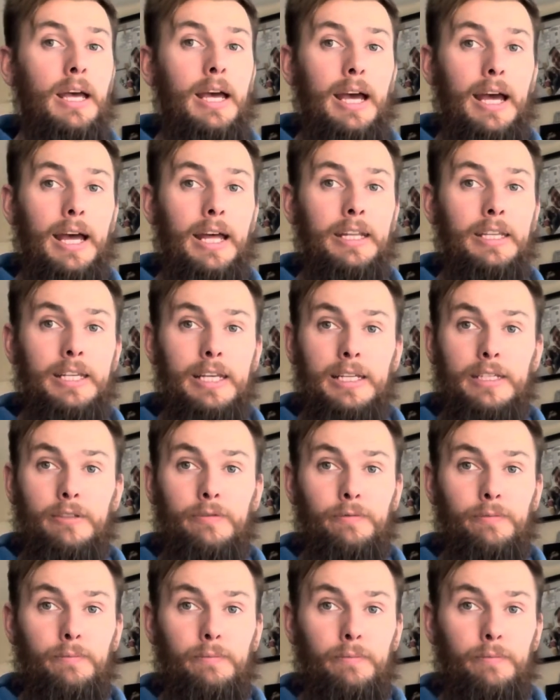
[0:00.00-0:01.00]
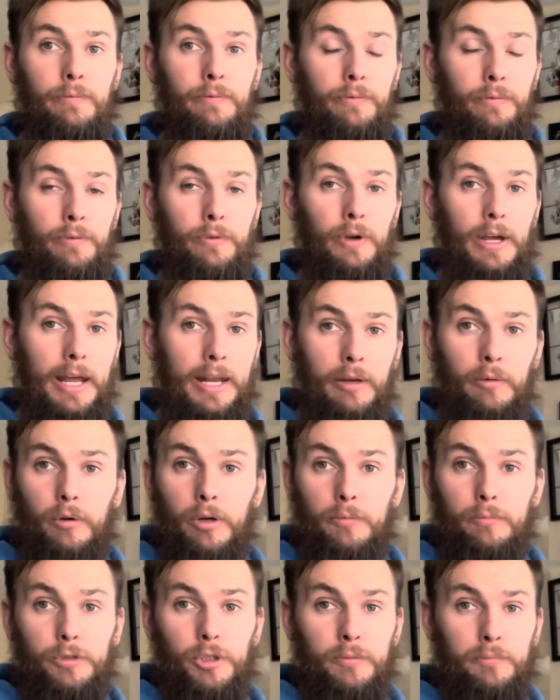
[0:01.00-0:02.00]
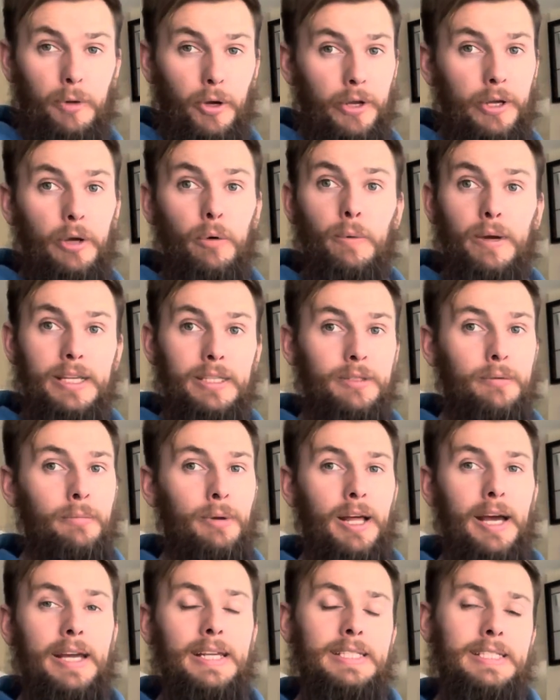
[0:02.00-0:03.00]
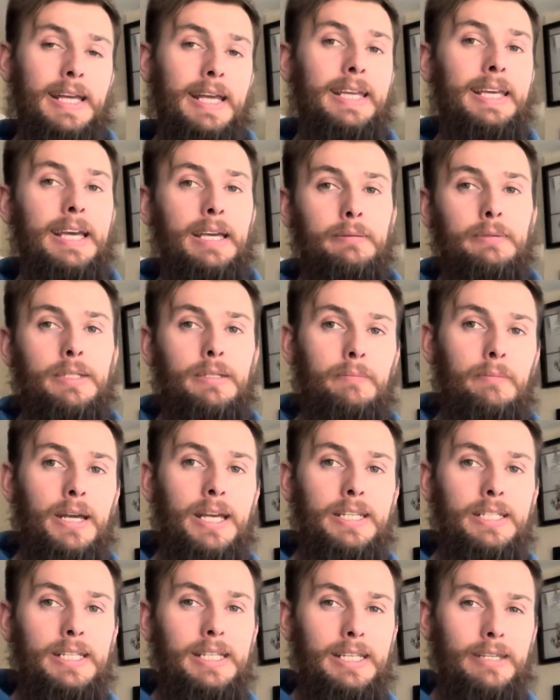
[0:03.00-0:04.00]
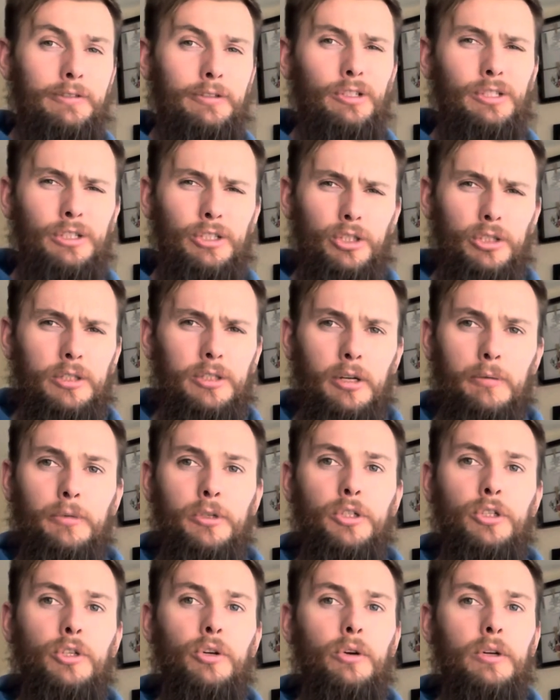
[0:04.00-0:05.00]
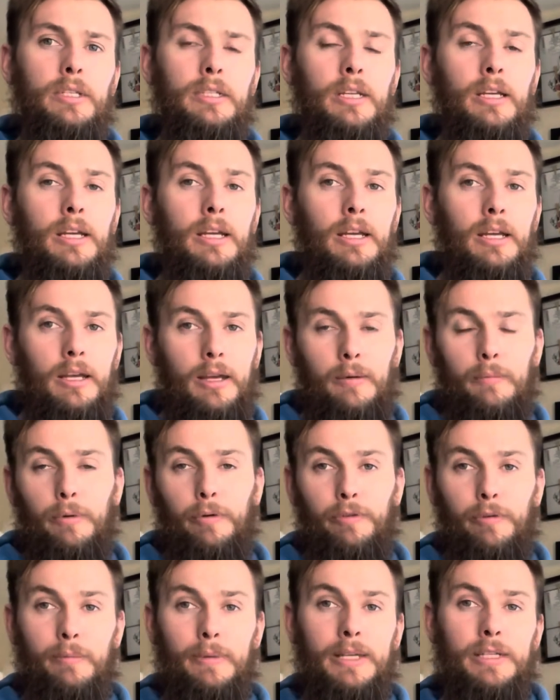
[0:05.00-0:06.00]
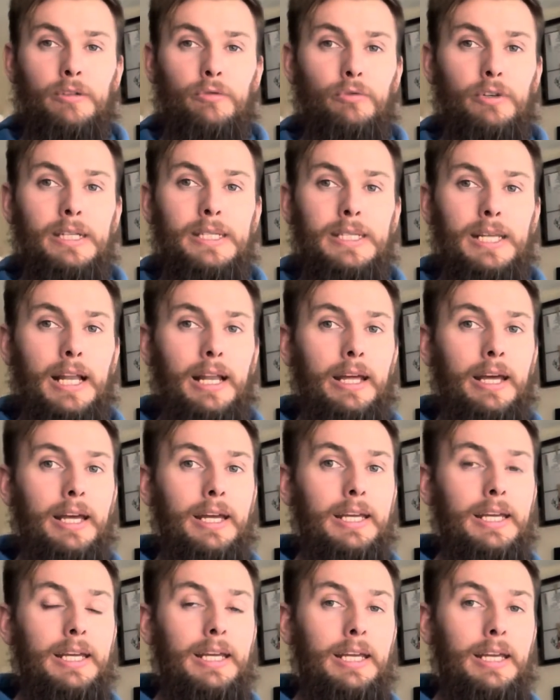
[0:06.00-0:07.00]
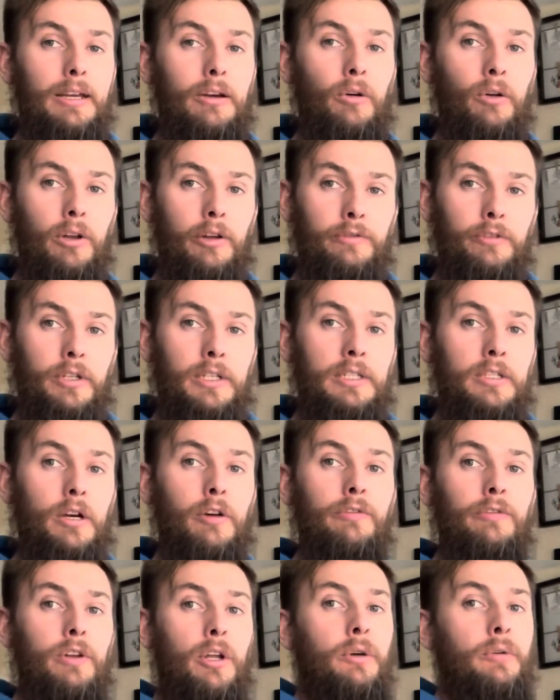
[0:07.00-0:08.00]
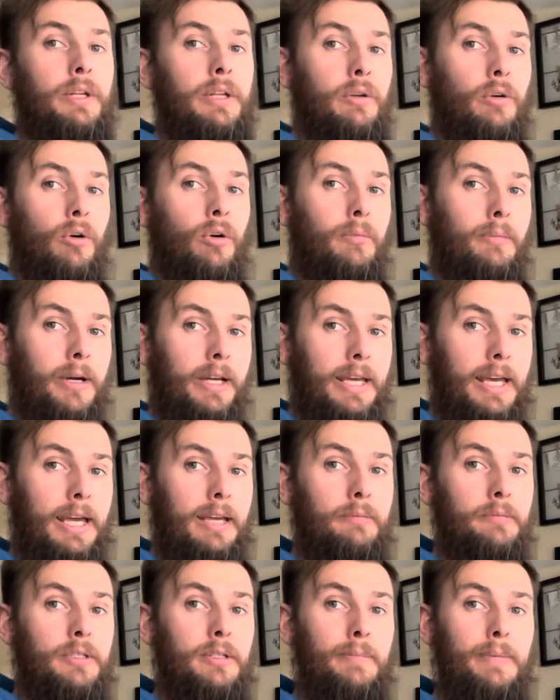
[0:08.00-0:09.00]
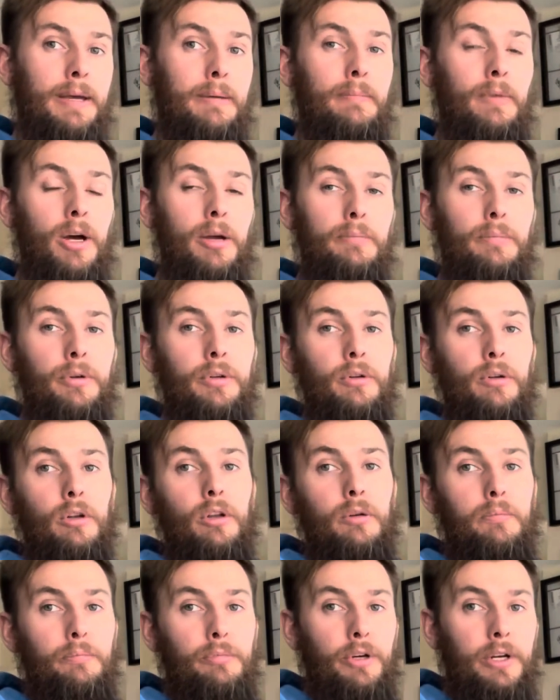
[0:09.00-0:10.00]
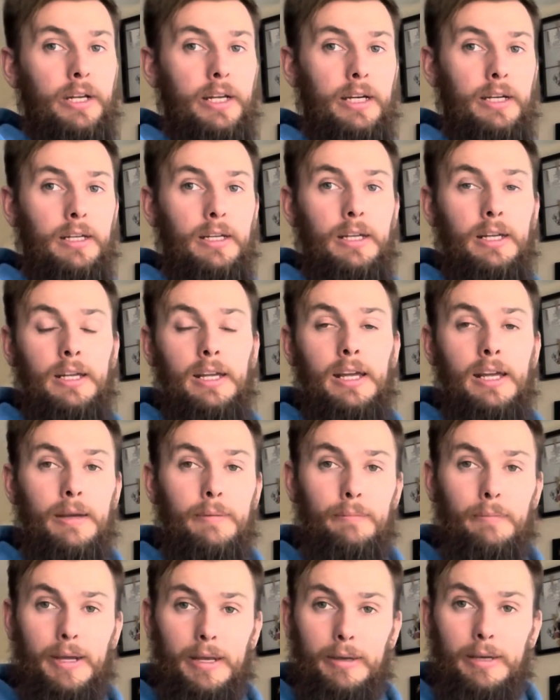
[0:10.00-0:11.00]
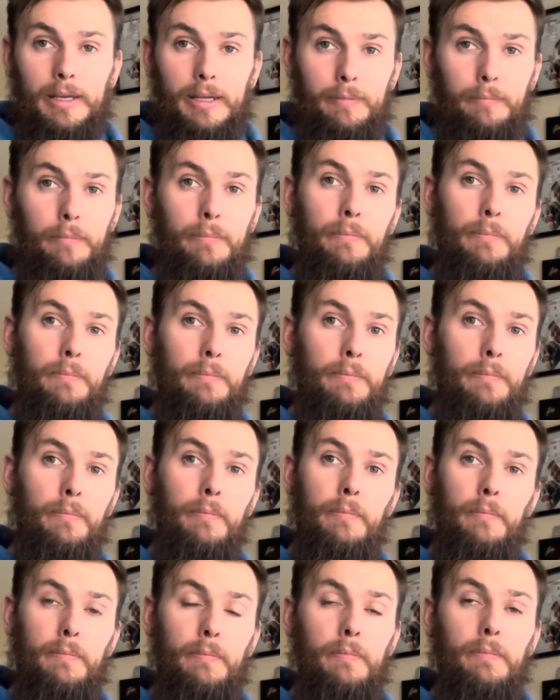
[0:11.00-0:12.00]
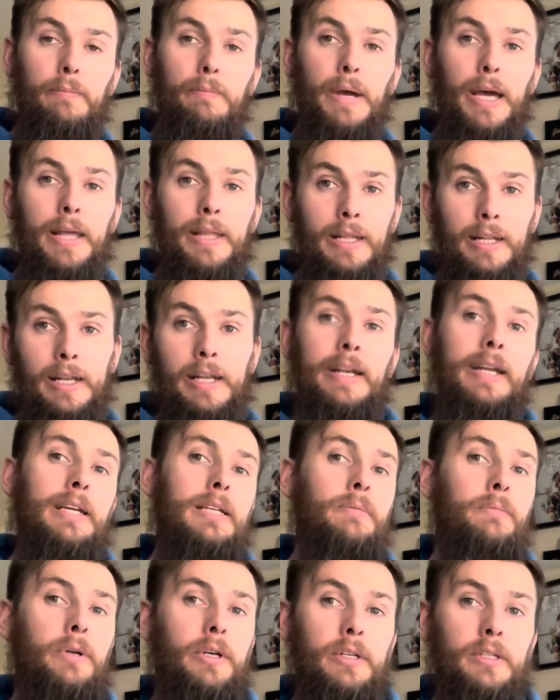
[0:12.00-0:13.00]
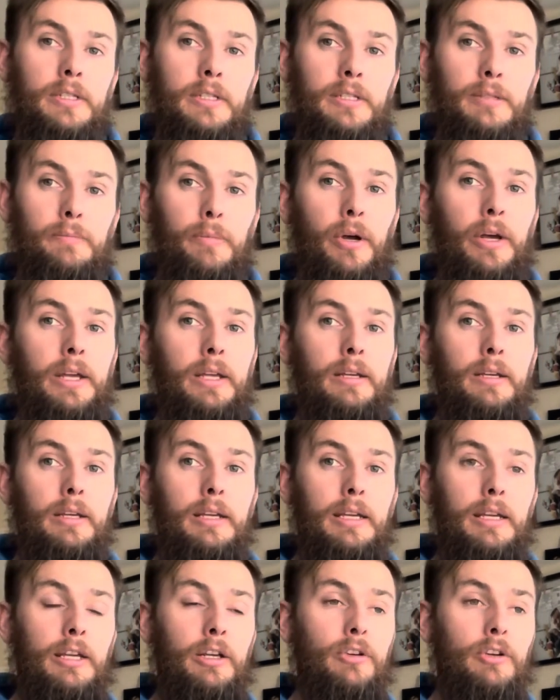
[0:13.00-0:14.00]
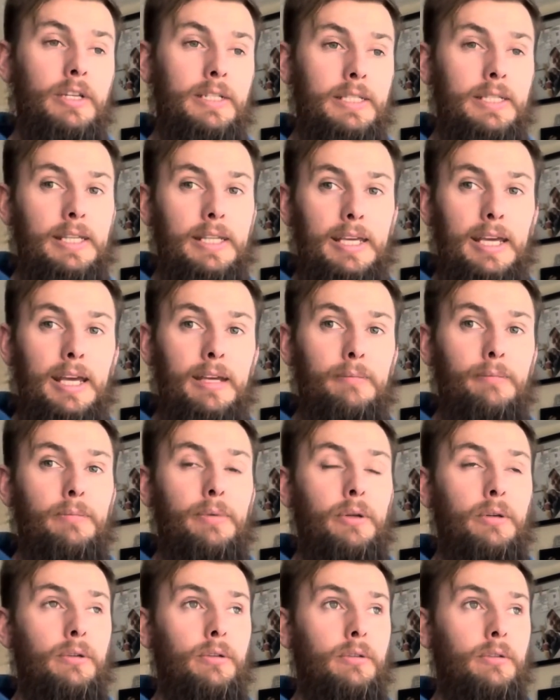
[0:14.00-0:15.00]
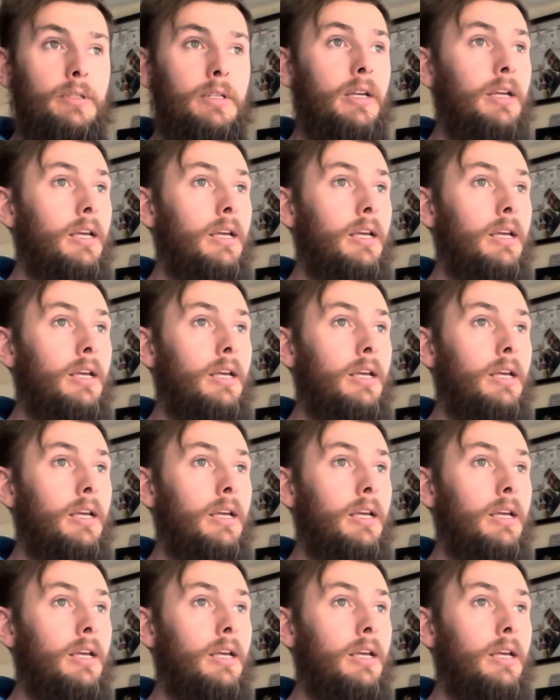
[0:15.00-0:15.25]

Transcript: and yes, for anyone just buying a Wii to play, 10 games is amazing. It gives you so much choice. But for me as a reseller, all I've done is offloaded all my games to make my bundle look prettier, make it better than the next person's by increasing the game bundles.